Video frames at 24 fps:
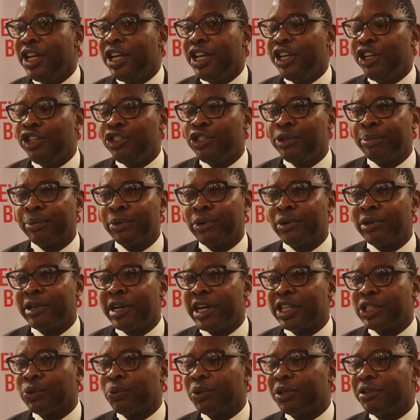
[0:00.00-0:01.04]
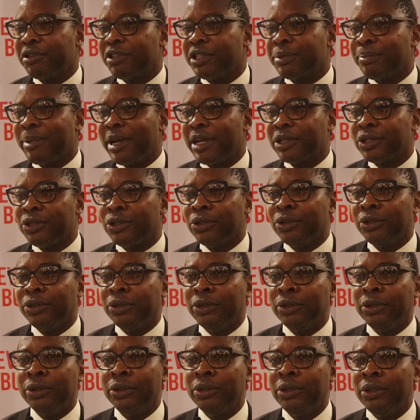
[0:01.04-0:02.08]
Huge progress with respect
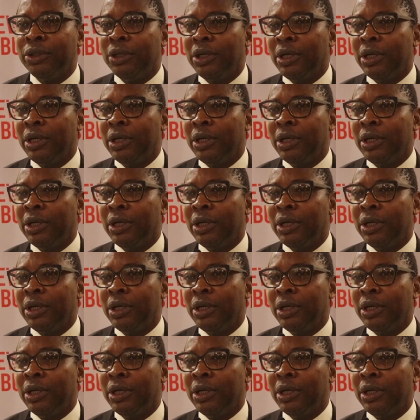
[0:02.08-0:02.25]
to